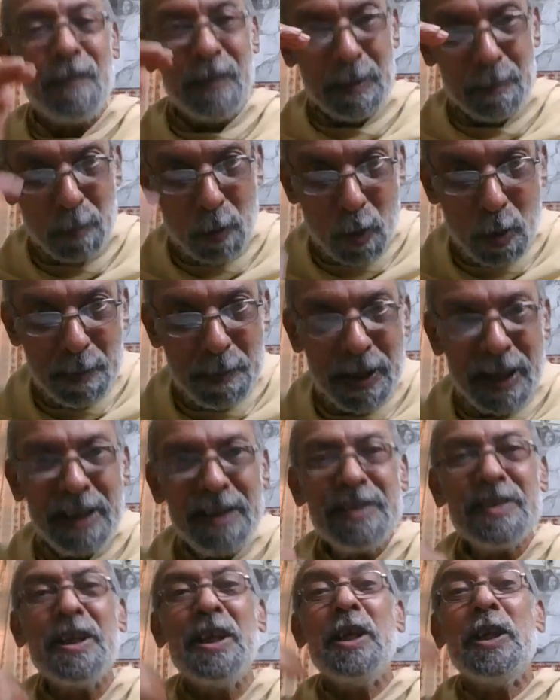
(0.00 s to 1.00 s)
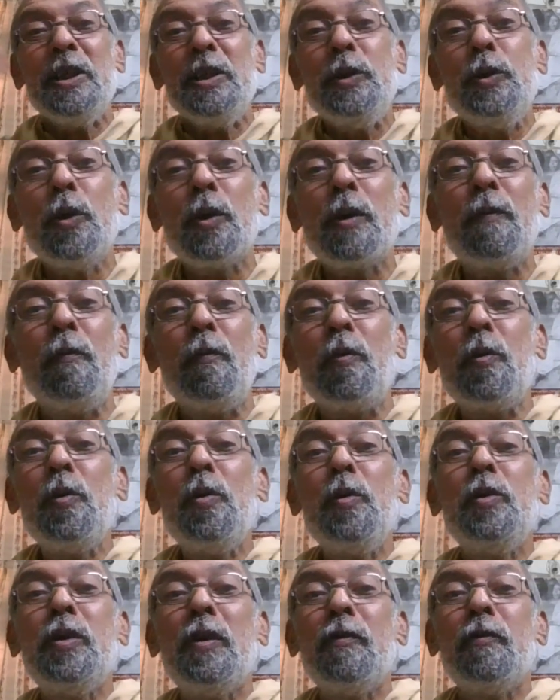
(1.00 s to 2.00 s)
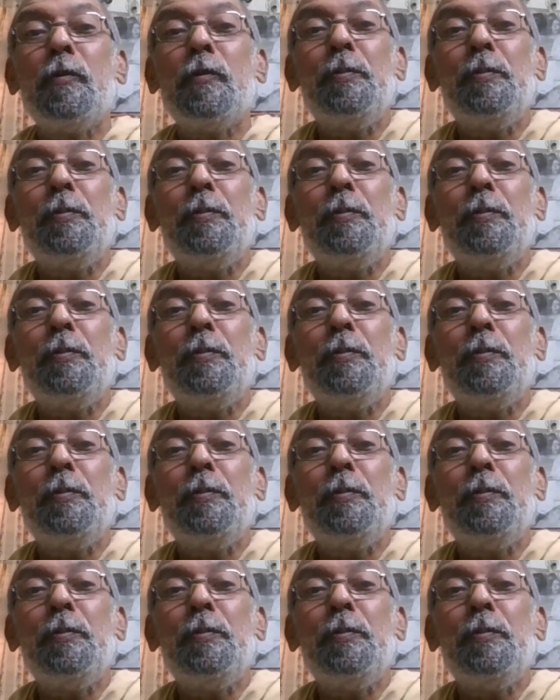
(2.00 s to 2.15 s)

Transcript: The moment your fruit of